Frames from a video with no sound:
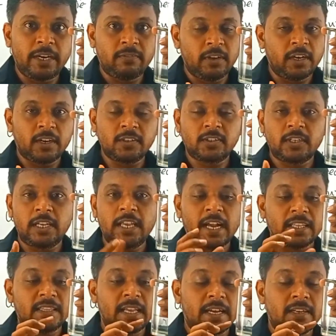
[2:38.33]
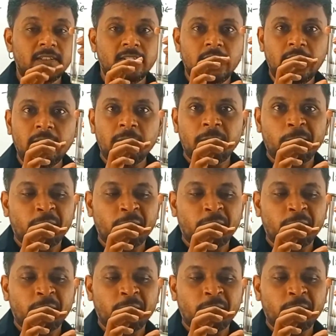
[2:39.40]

vigorously, and there is a